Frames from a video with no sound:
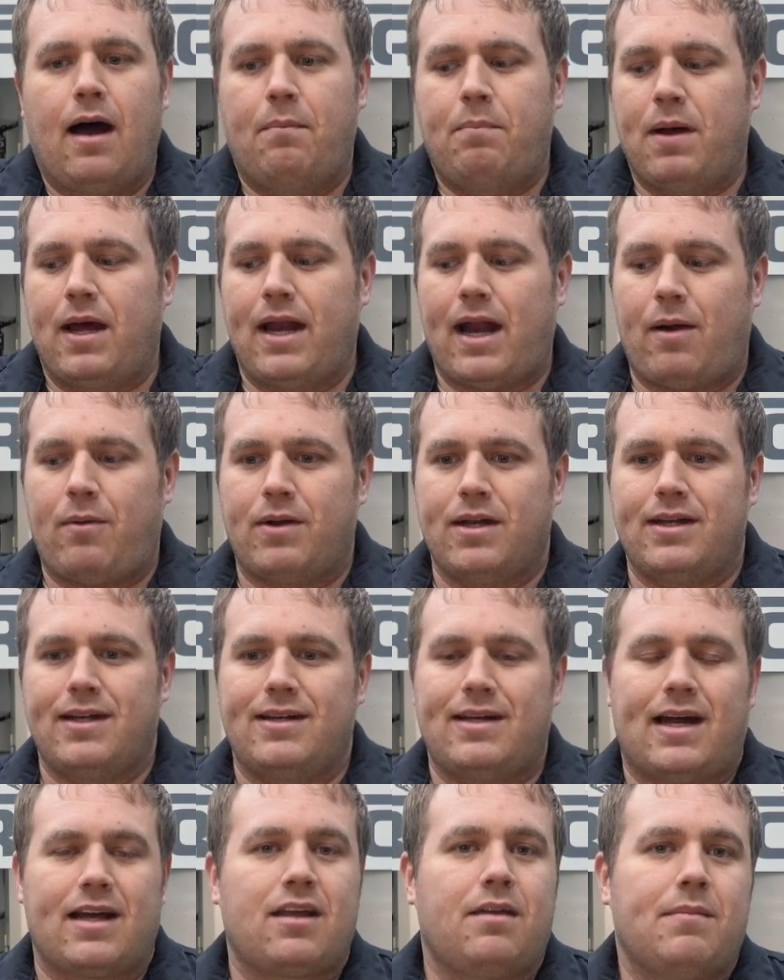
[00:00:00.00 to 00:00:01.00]
But I wanted to
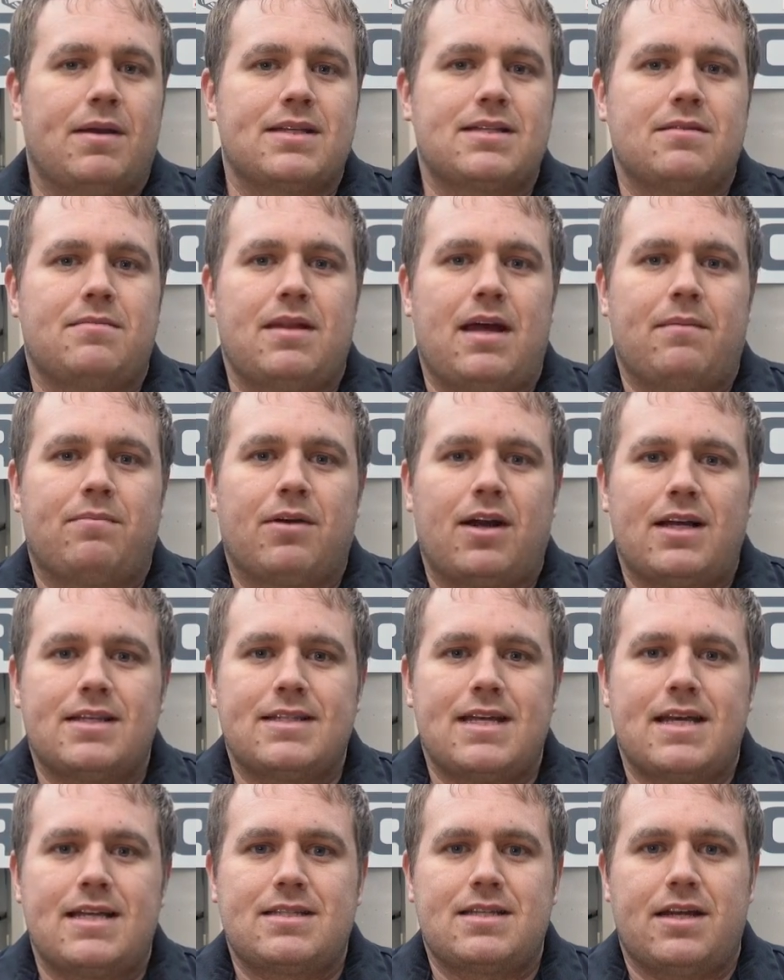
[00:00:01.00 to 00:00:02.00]
document some of that
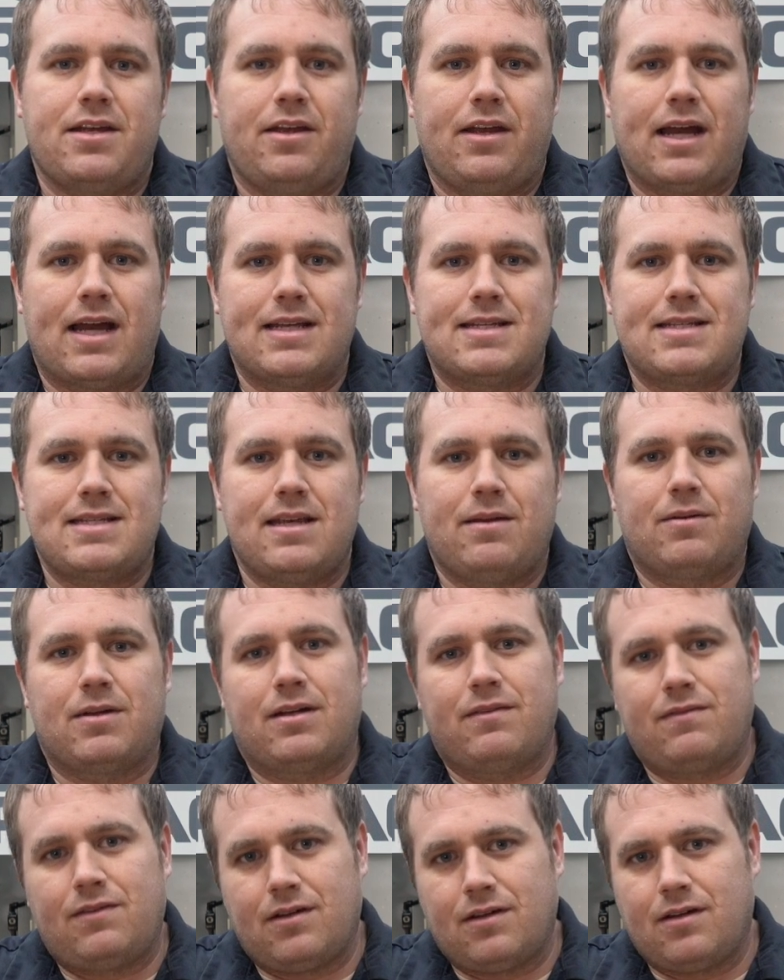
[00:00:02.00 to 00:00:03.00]
process, let you guys see what
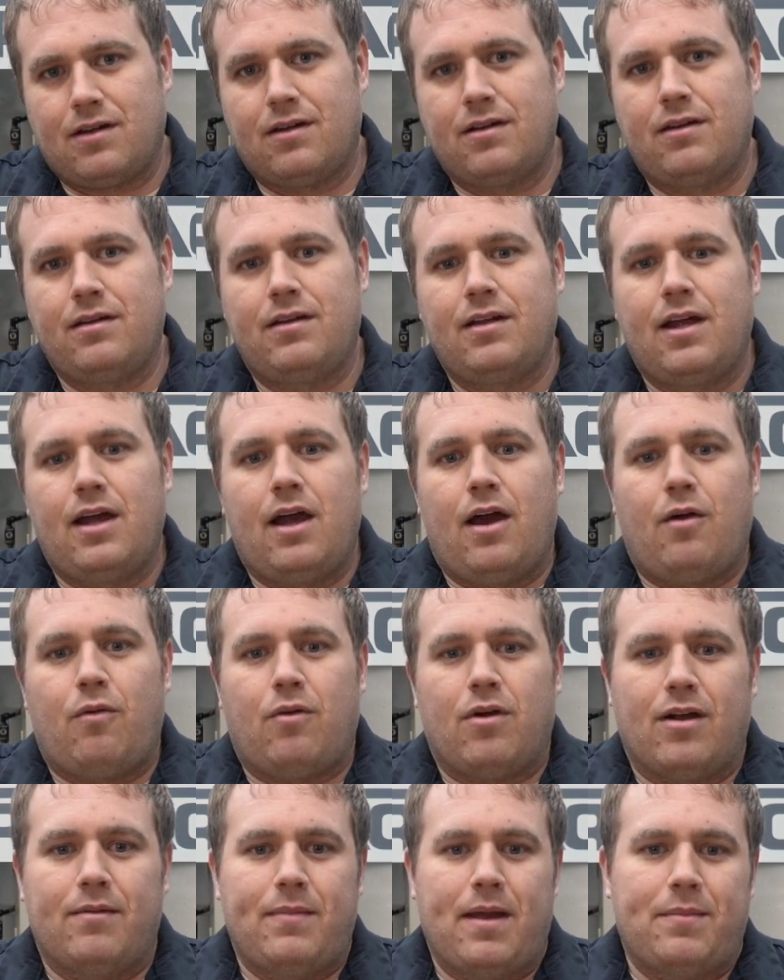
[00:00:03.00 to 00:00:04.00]
I've learned,
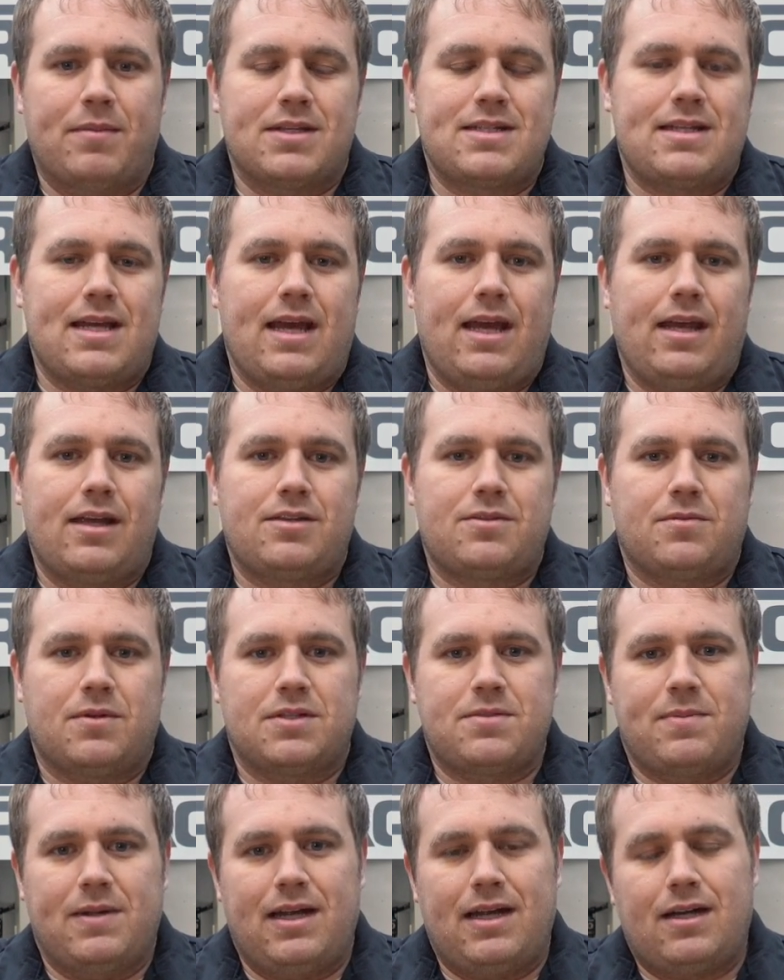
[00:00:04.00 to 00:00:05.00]
where I made mistakes,
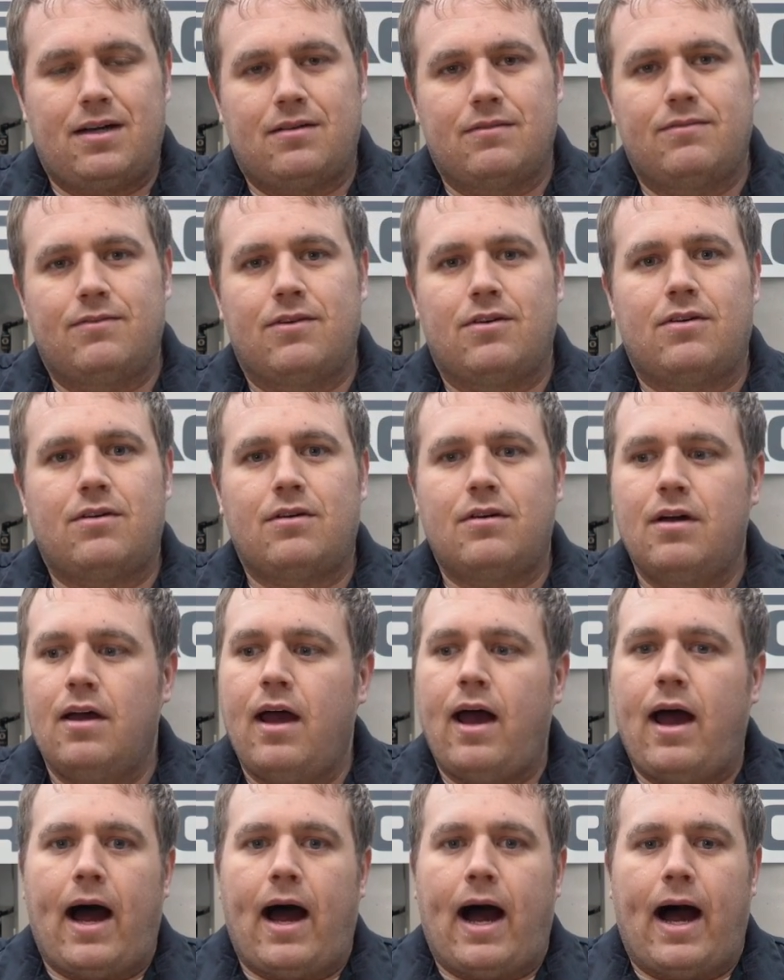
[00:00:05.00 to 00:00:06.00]
what's been helpful.
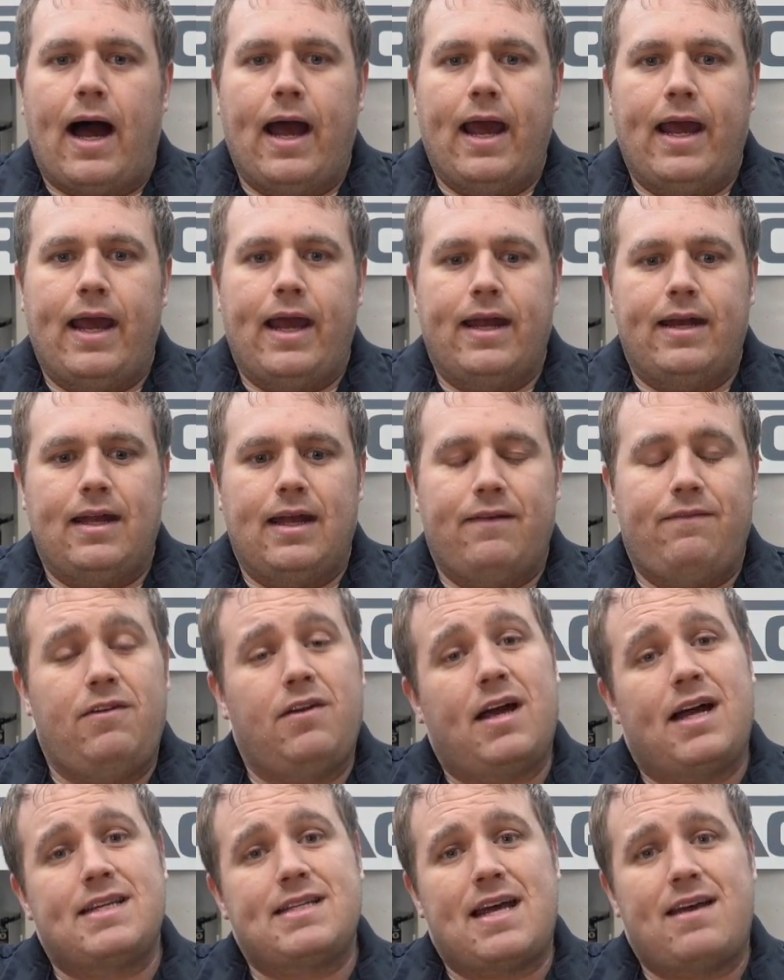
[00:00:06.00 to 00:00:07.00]
And if
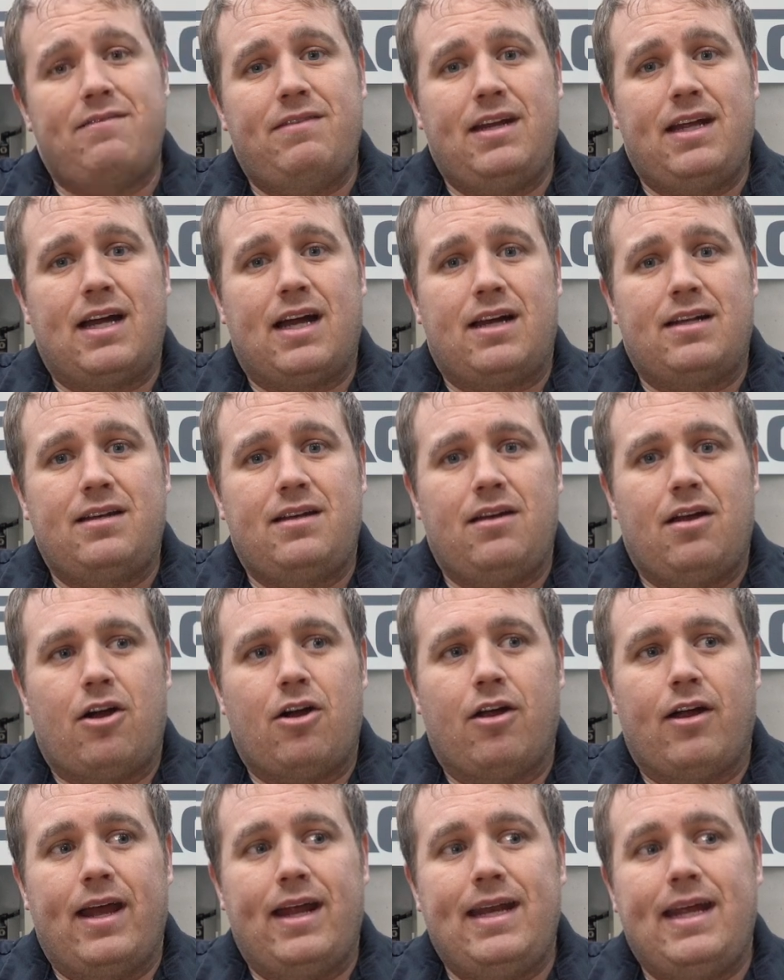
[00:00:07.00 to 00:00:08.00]
you guys have
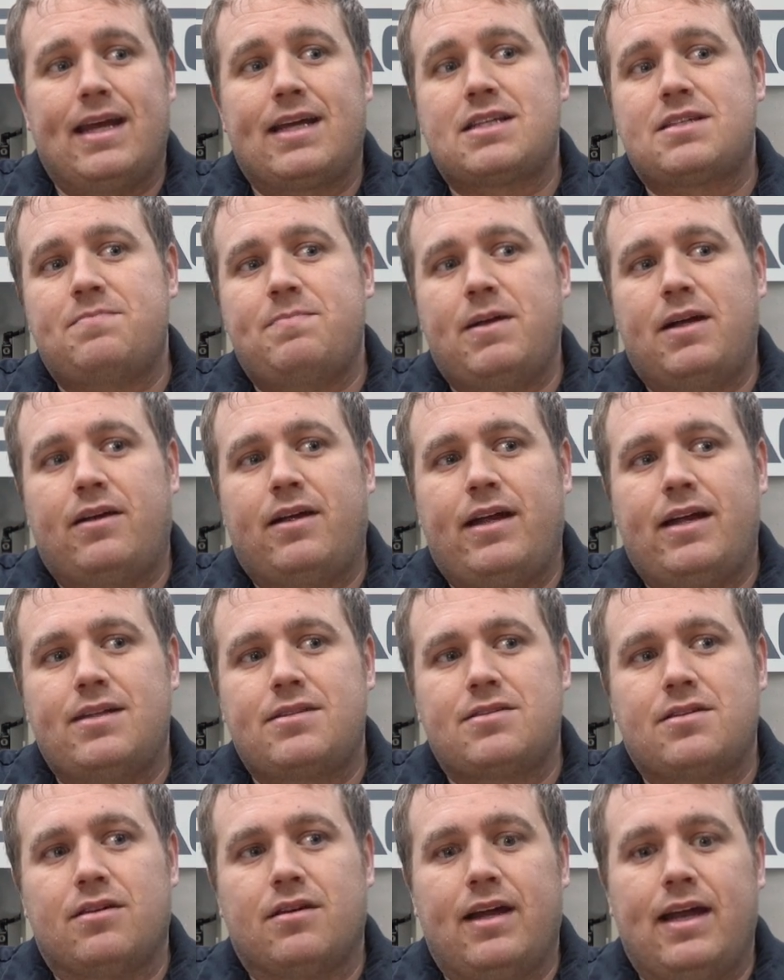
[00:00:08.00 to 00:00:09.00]
any
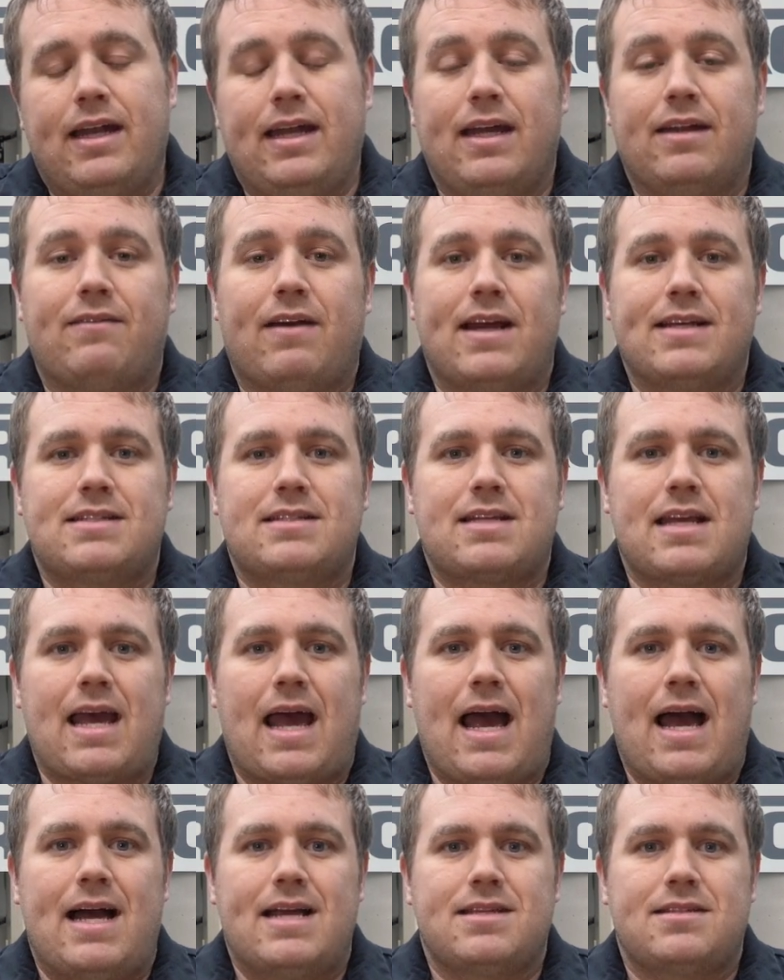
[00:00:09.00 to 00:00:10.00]
experience or any advice
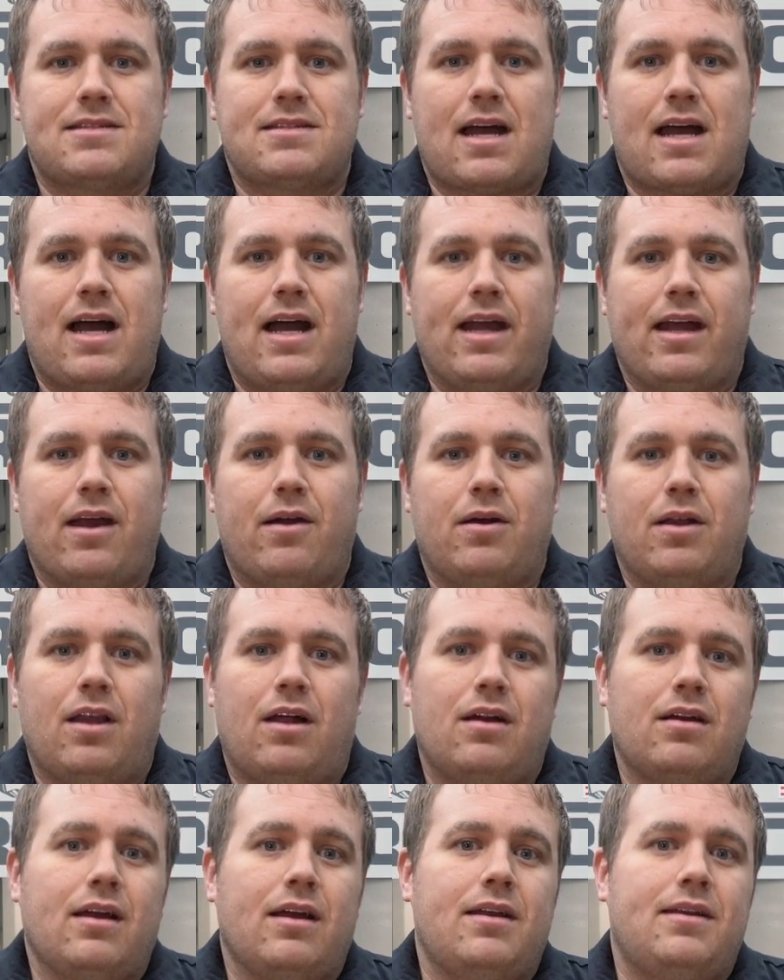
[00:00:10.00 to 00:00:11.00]
as I go
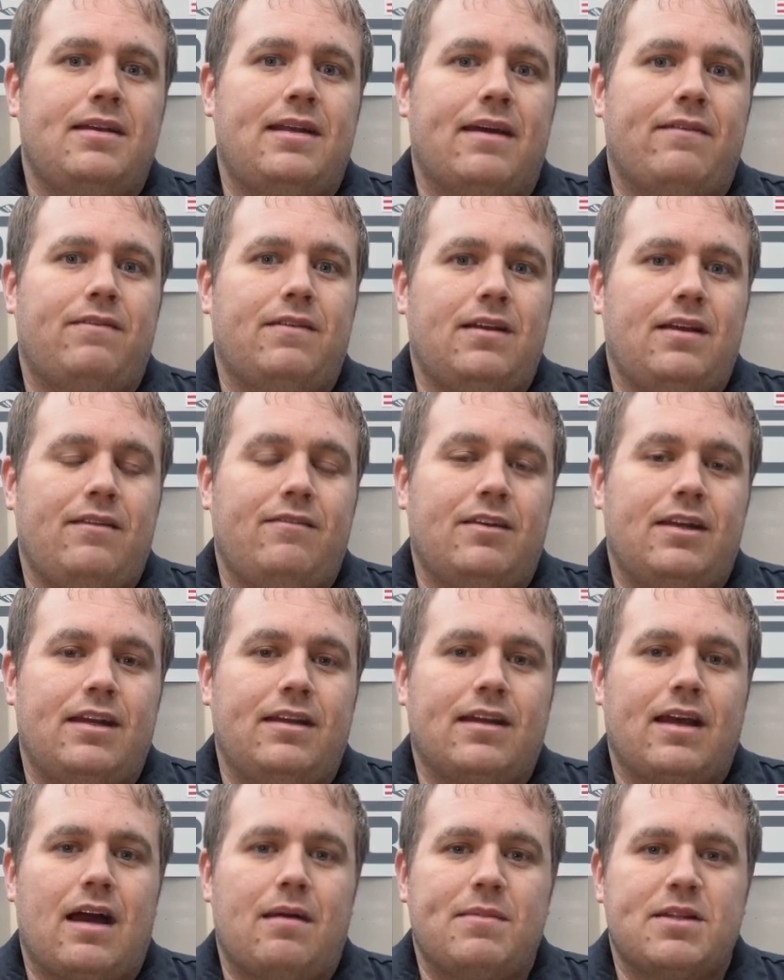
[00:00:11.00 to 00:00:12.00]
along, definitely leave it
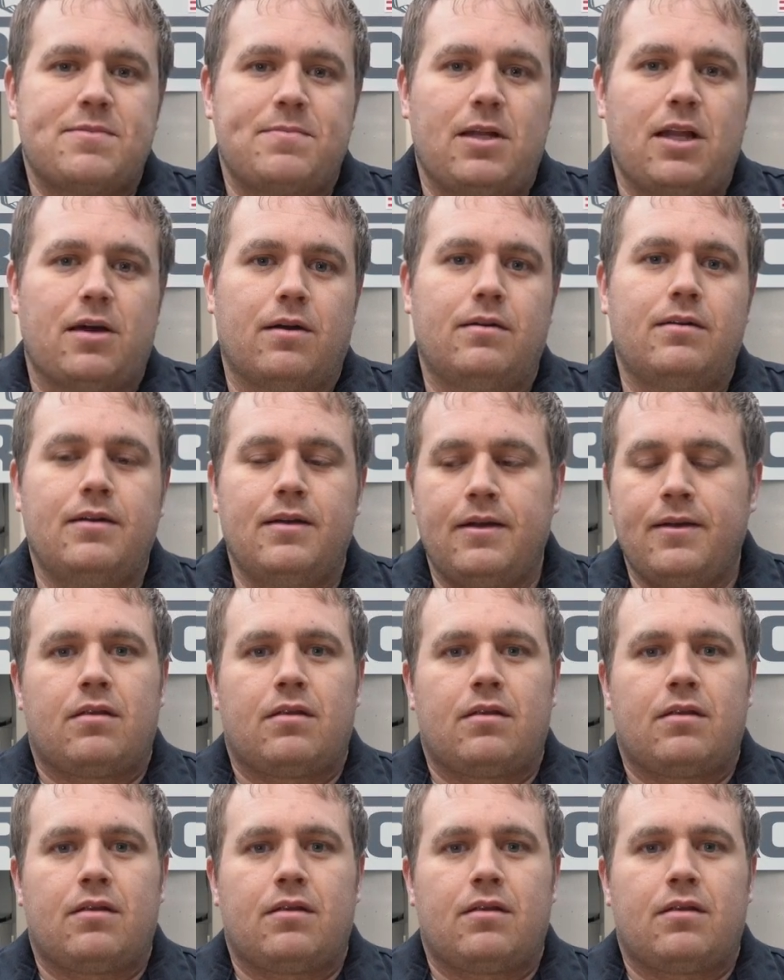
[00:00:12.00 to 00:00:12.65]
in the comments below.